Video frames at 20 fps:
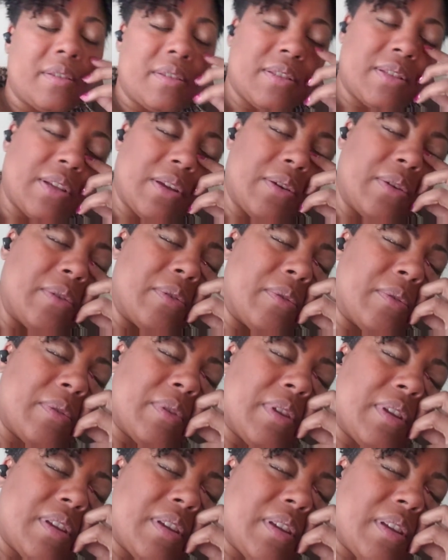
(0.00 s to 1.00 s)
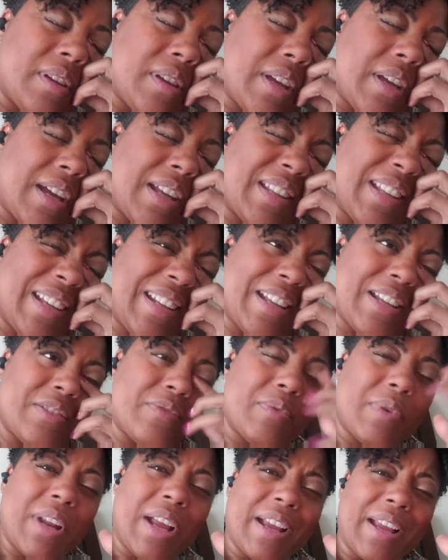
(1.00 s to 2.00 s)
So I think
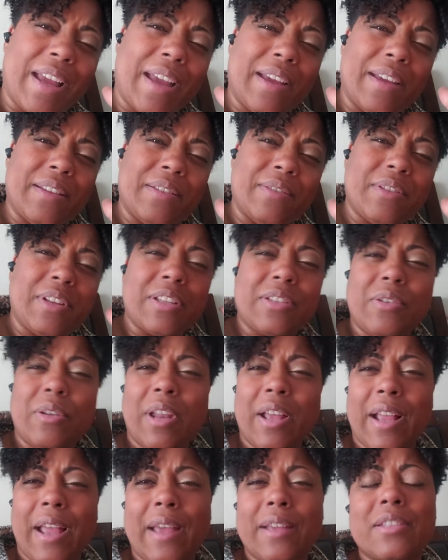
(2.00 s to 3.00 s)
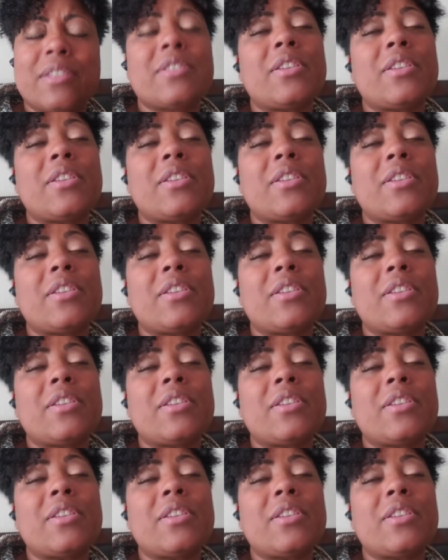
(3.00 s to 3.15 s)
that's what I got. That's all I got.